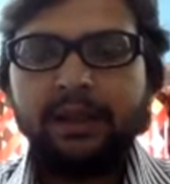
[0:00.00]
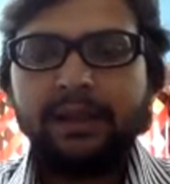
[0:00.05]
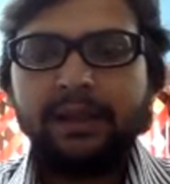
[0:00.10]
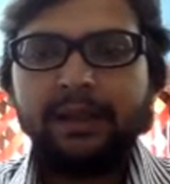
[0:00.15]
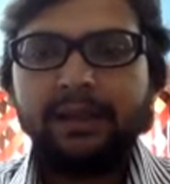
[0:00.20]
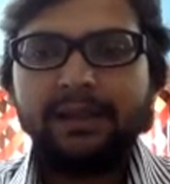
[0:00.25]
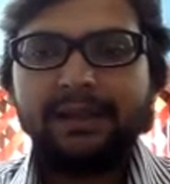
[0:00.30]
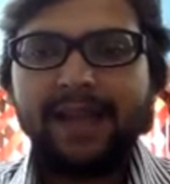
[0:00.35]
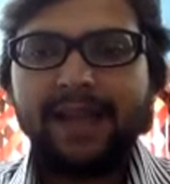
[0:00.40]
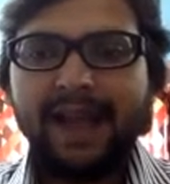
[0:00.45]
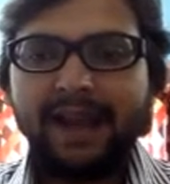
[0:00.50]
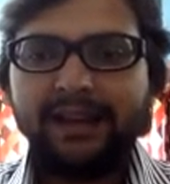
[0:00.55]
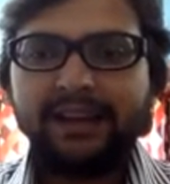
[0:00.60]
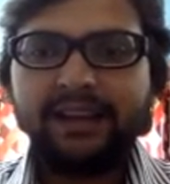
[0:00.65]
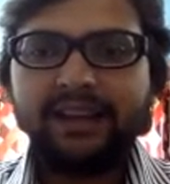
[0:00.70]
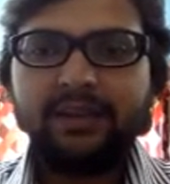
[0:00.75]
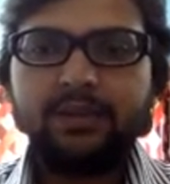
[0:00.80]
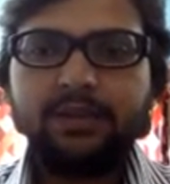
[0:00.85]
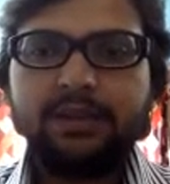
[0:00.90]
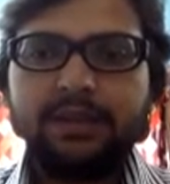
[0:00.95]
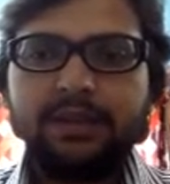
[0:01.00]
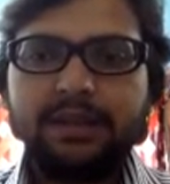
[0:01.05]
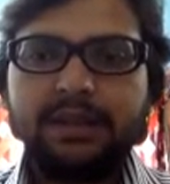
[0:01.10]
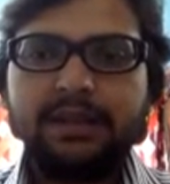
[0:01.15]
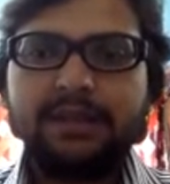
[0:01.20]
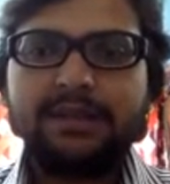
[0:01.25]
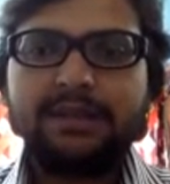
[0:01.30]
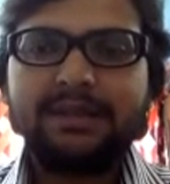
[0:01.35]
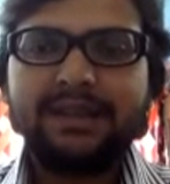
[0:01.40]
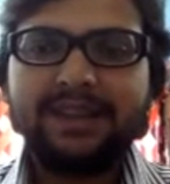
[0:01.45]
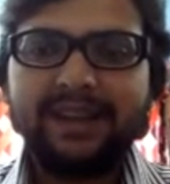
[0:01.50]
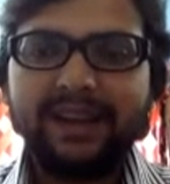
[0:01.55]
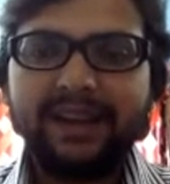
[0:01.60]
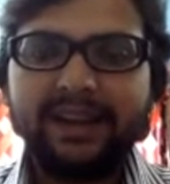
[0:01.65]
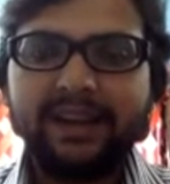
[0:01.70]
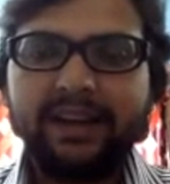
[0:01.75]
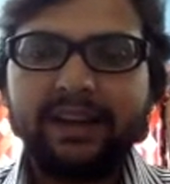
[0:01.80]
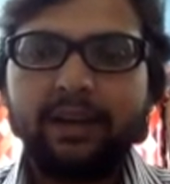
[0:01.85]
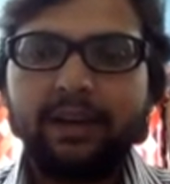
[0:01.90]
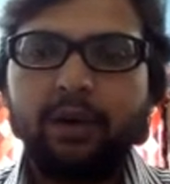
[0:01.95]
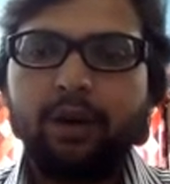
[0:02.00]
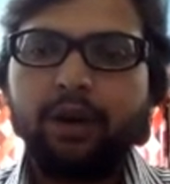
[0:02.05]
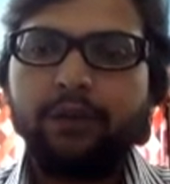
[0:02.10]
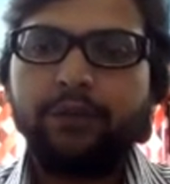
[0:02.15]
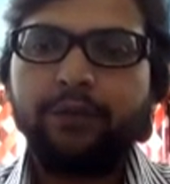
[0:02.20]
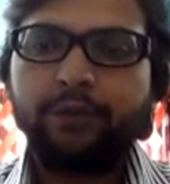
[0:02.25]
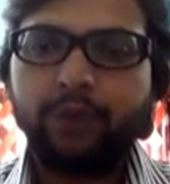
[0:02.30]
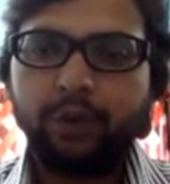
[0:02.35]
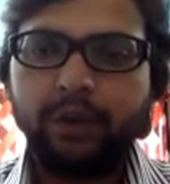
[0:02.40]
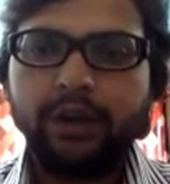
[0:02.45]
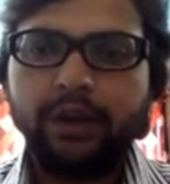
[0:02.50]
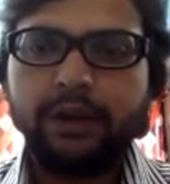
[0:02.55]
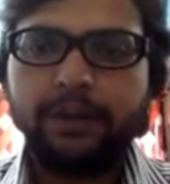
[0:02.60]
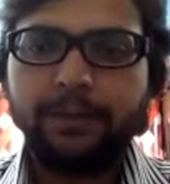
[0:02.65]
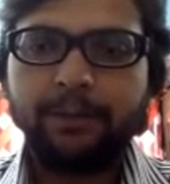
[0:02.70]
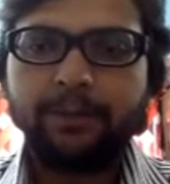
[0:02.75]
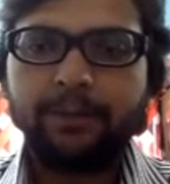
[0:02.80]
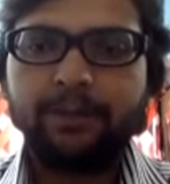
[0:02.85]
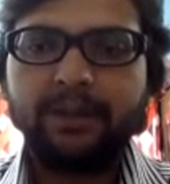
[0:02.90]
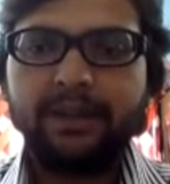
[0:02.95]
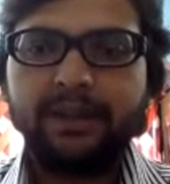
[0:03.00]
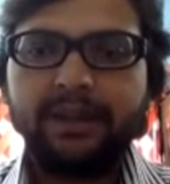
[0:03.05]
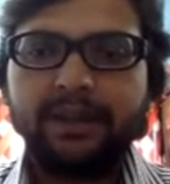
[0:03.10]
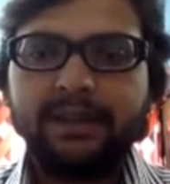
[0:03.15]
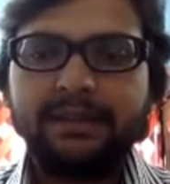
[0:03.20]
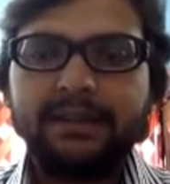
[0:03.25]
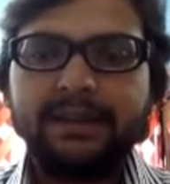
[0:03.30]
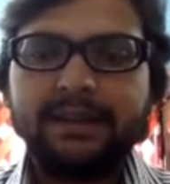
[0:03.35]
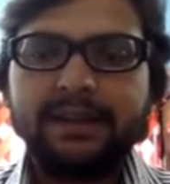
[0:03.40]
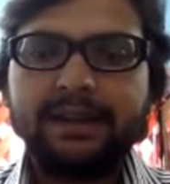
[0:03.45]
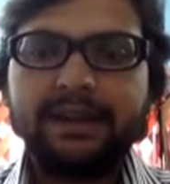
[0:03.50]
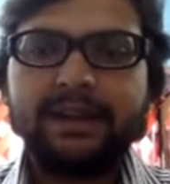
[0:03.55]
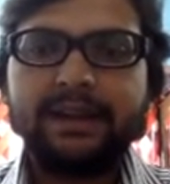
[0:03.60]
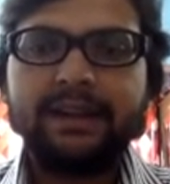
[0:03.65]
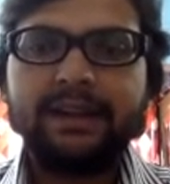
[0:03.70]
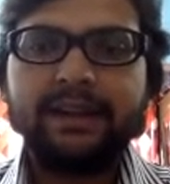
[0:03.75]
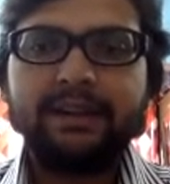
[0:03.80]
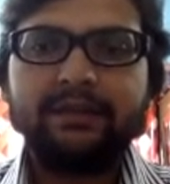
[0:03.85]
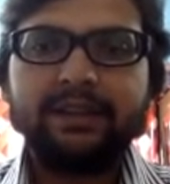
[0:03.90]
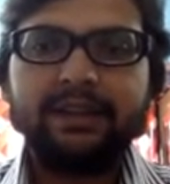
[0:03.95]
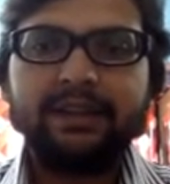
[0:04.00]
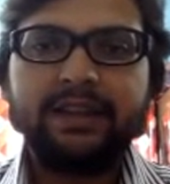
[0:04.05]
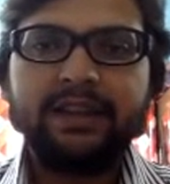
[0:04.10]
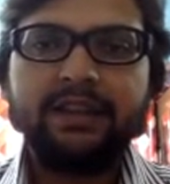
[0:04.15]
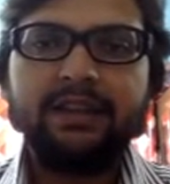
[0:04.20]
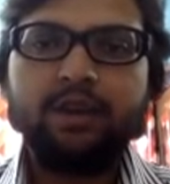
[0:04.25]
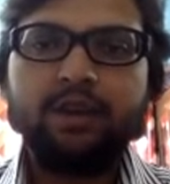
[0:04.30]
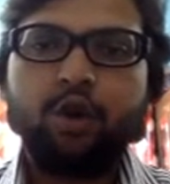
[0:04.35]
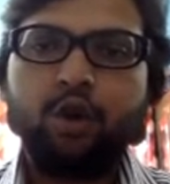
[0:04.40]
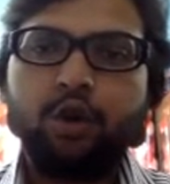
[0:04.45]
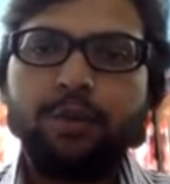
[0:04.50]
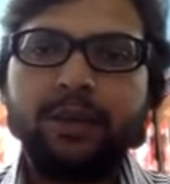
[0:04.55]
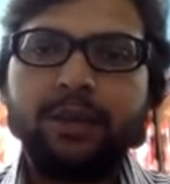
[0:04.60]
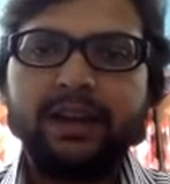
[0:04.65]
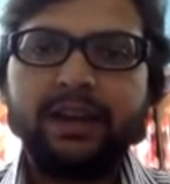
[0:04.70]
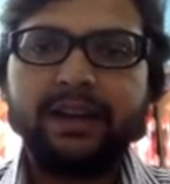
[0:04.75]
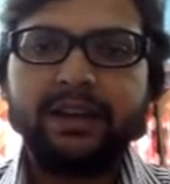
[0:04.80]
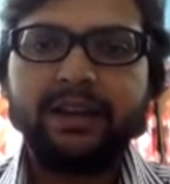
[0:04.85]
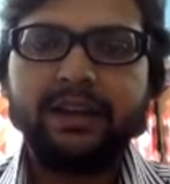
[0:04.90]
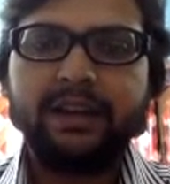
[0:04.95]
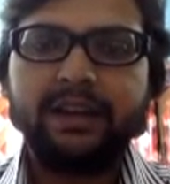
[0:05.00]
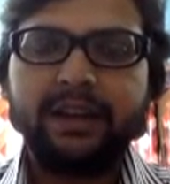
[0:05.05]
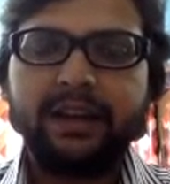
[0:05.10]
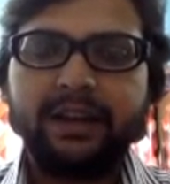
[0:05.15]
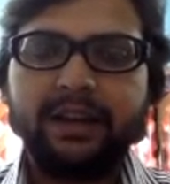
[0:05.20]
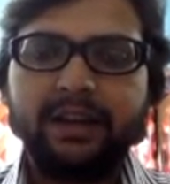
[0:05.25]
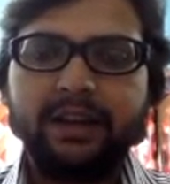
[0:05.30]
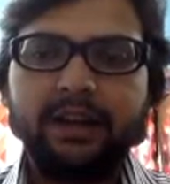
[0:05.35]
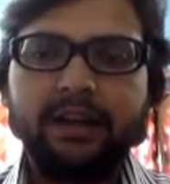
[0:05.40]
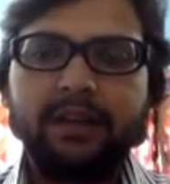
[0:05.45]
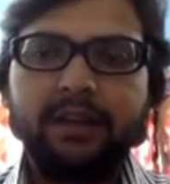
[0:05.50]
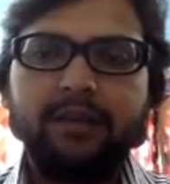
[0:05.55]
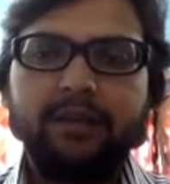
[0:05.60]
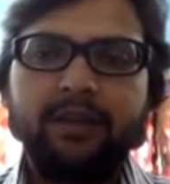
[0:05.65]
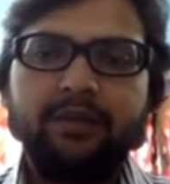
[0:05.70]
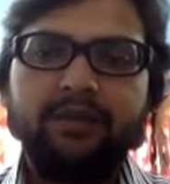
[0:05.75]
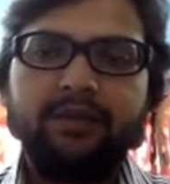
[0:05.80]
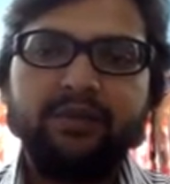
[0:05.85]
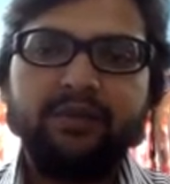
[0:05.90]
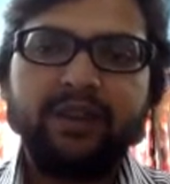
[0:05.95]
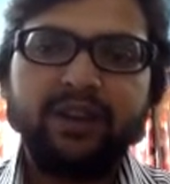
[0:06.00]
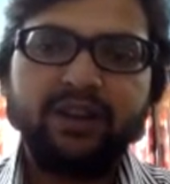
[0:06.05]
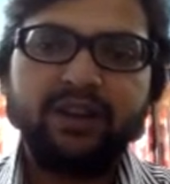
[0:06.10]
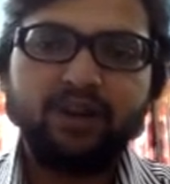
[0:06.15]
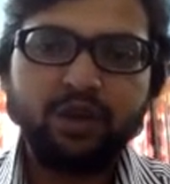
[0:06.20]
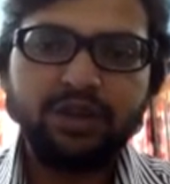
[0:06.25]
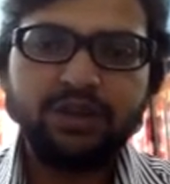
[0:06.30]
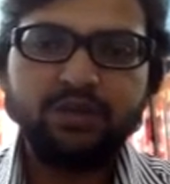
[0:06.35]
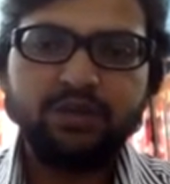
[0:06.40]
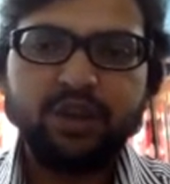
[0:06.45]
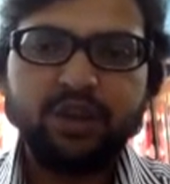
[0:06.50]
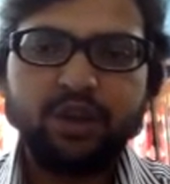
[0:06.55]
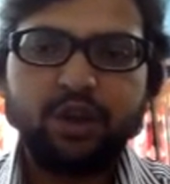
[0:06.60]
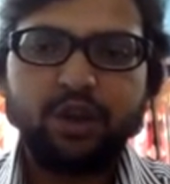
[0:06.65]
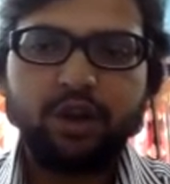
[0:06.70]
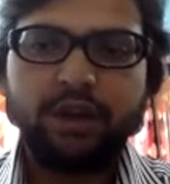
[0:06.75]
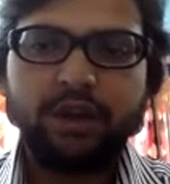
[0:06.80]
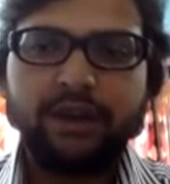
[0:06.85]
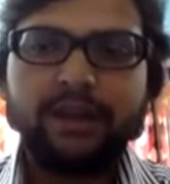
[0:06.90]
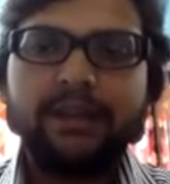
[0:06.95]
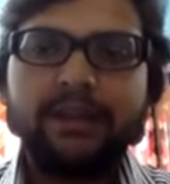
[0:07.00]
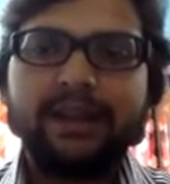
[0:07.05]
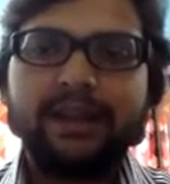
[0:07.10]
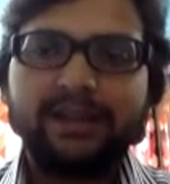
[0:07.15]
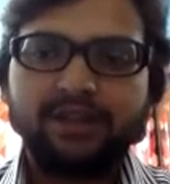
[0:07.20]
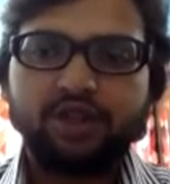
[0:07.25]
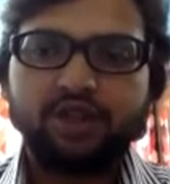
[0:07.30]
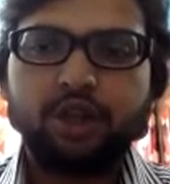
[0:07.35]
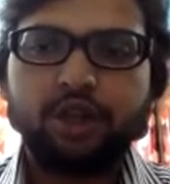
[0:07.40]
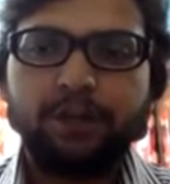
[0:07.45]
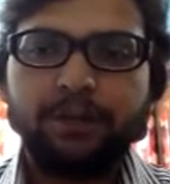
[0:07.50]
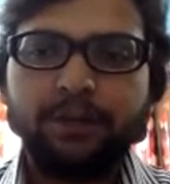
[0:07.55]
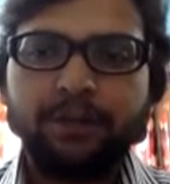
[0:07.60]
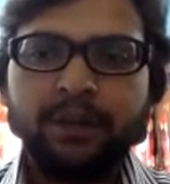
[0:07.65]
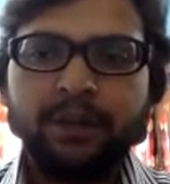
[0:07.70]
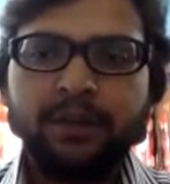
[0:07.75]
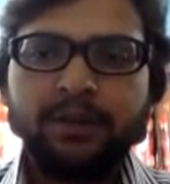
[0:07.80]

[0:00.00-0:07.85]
that user's directory or folder is created within home directory. In Windows we call it desktop.